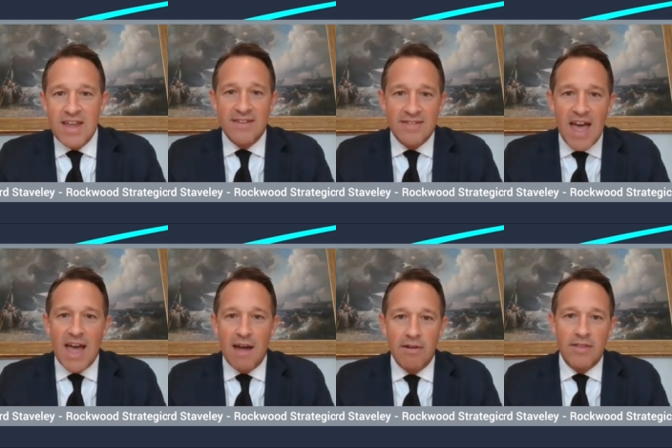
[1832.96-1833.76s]
and it is
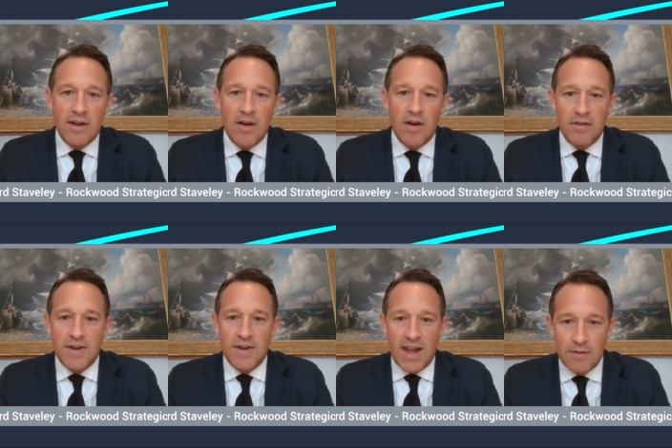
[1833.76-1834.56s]
there in the kind
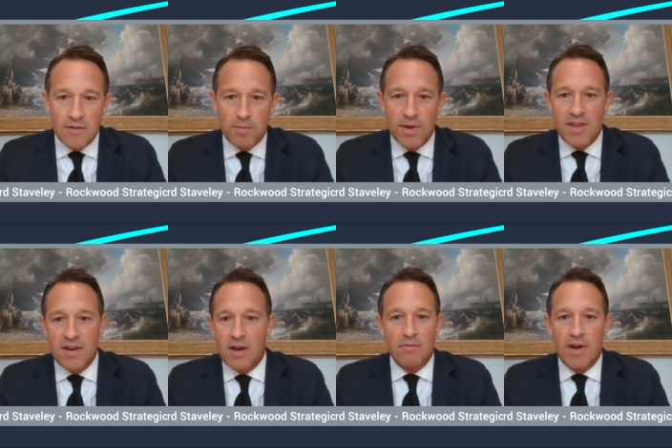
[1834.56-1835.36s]
of accounts, but they
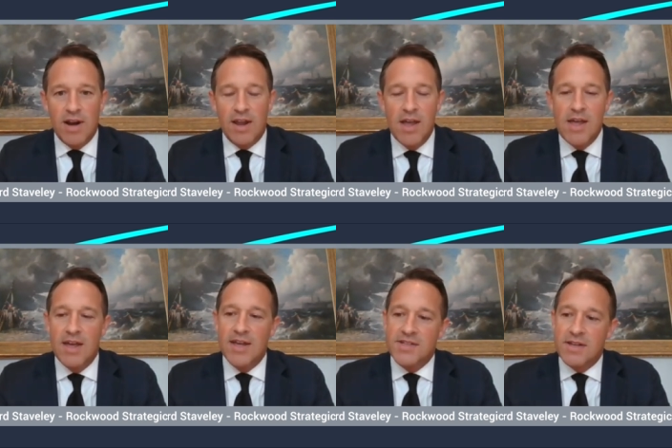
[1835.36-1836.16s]
don't really,
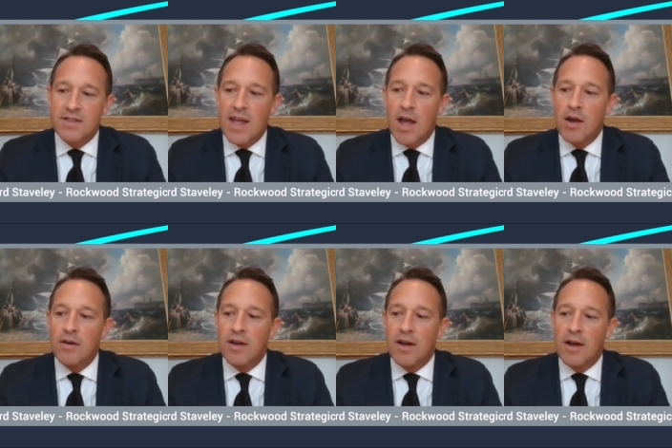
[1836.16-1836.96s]
is that they
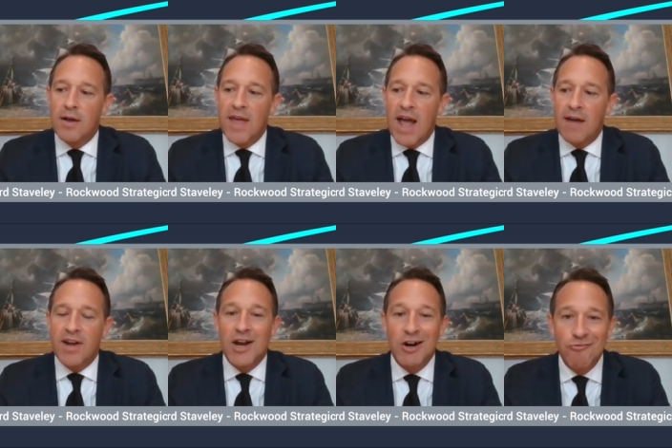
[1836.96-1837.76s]
own, they have a
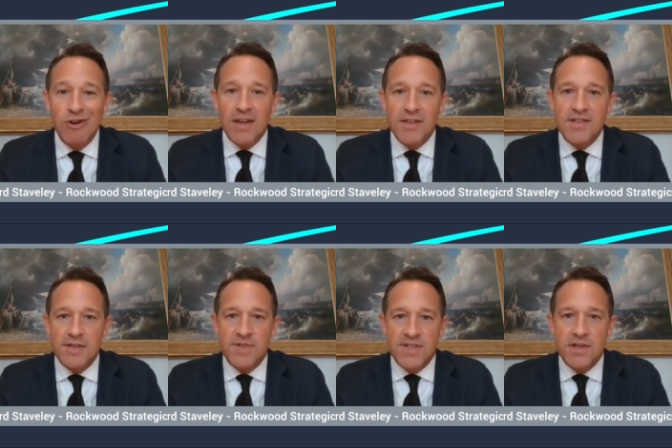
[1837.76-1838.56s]
Korean
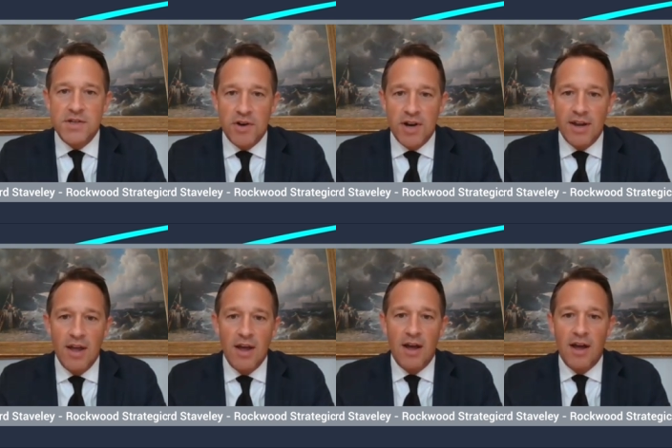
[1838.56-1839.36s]
subsidiary
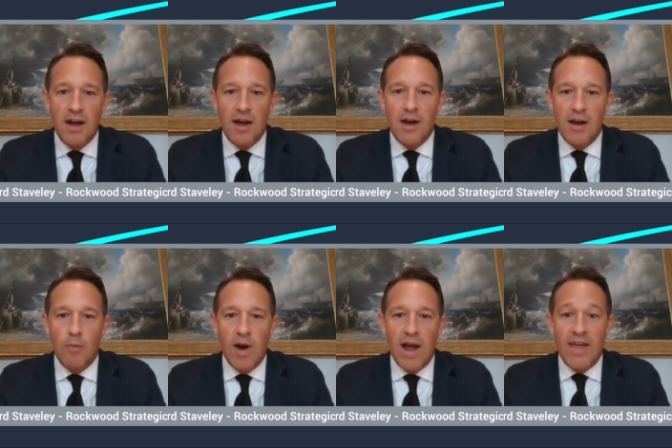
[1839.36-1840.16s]

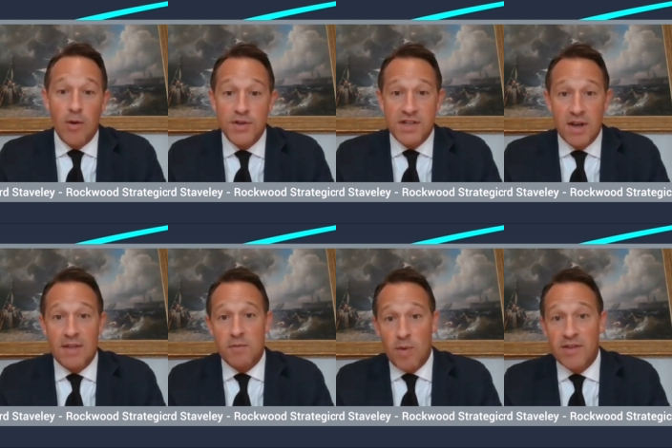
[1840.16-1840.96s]
where they also,
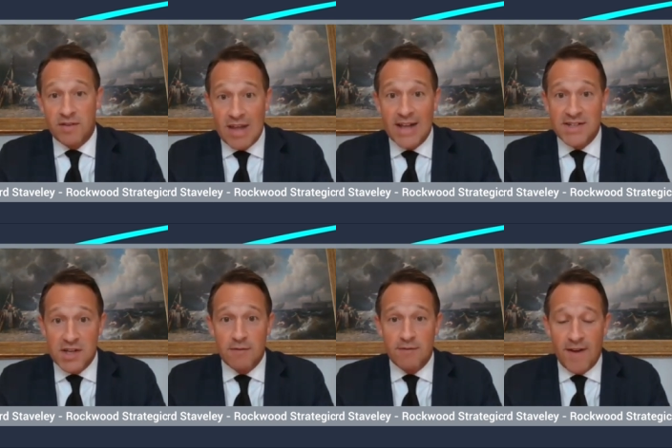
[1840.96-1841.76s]
has its
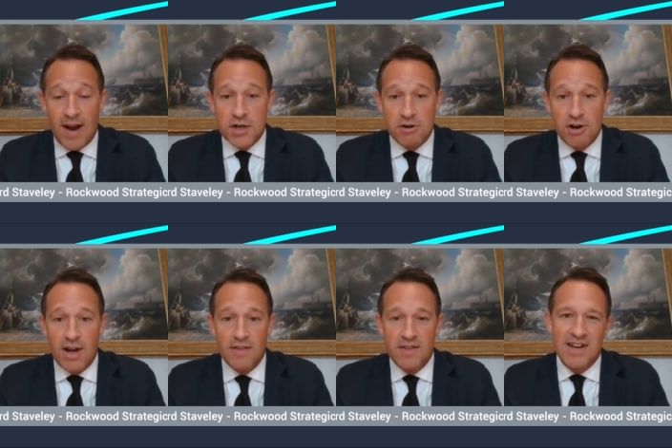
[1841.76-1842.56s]
own
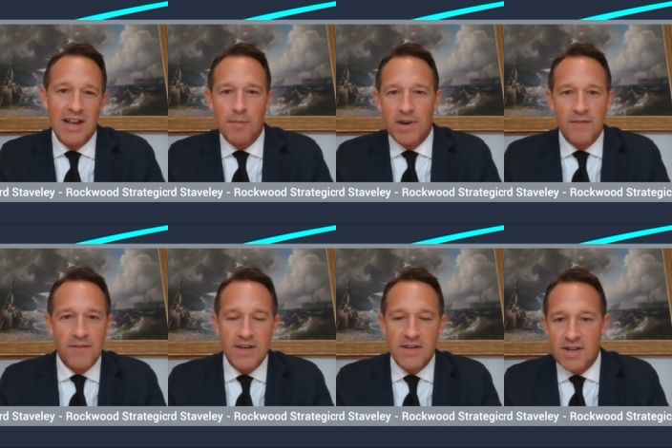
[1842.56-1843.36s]
factory. There's a little bit of
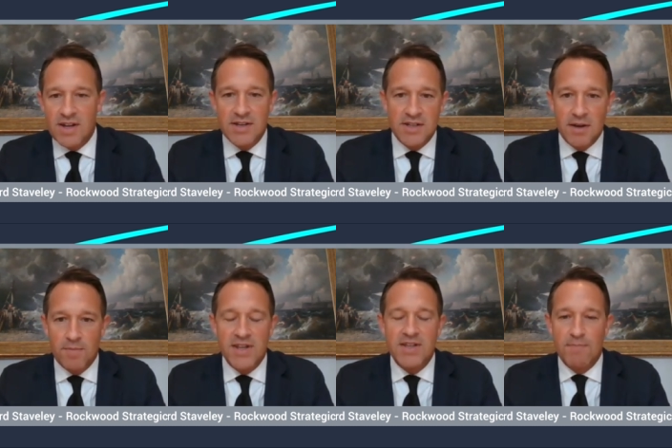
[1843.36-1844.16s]
inter,
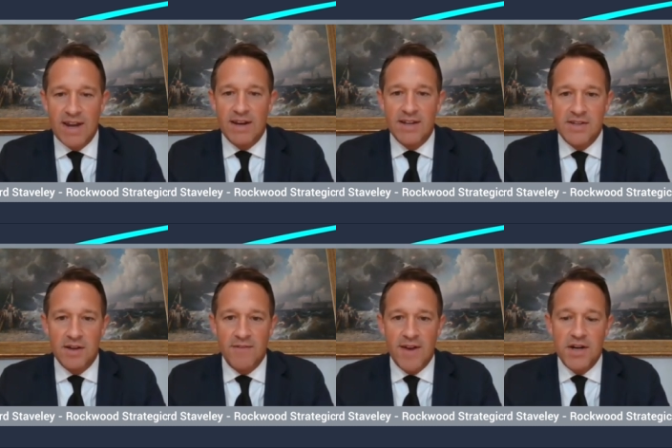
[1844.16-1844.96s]
but it's mainly its
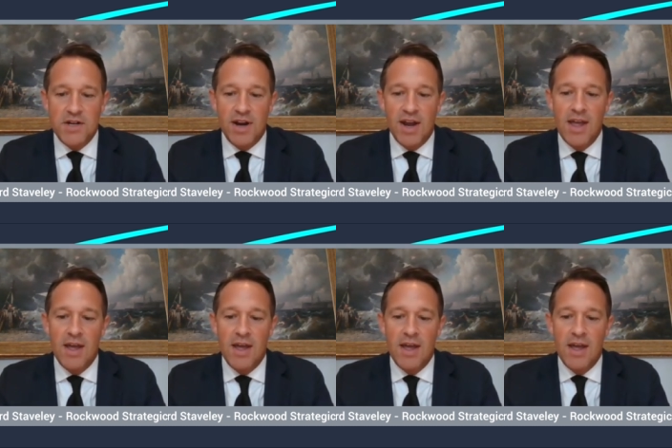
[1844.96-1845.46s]
own factory.